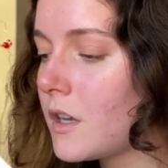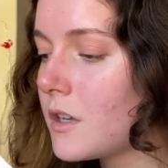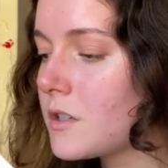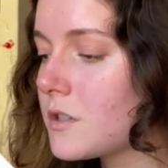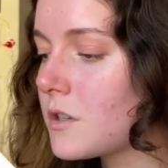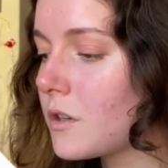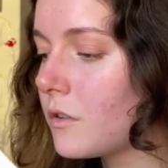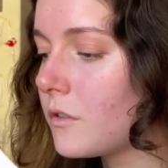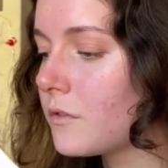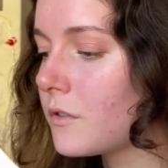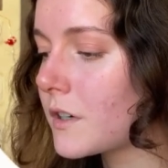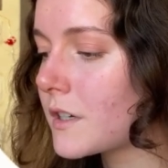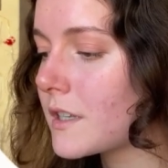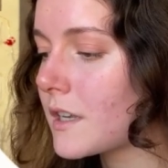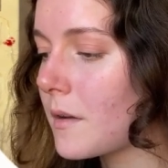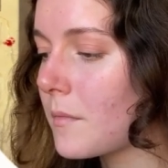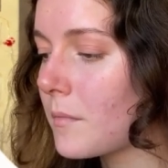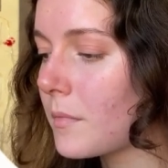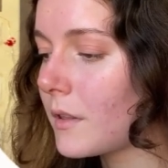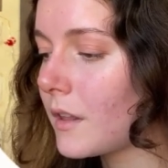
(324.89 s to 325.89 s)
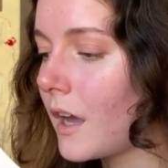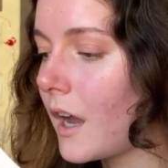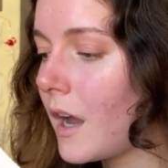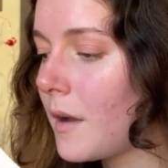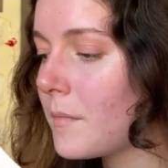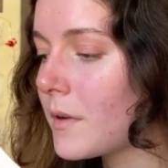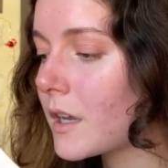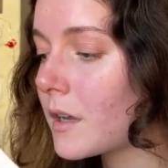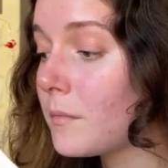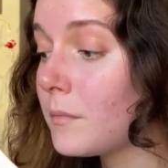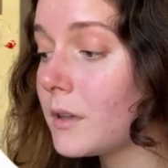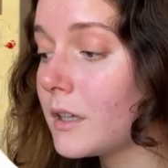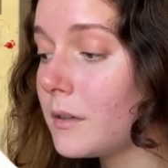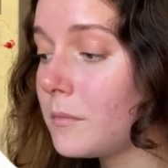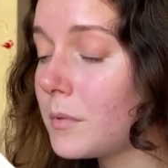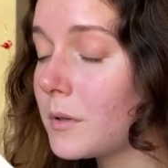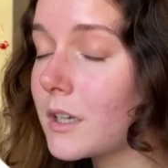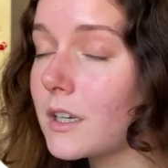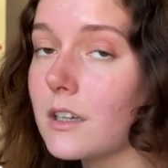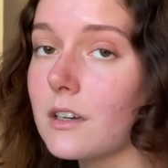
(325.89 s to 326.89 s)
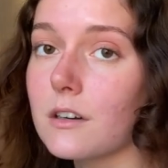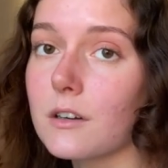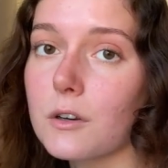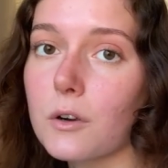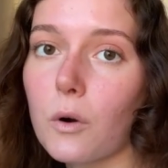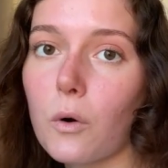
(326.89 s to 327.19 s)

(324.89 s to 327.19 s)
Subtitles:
So for example, I'm a complete beginner,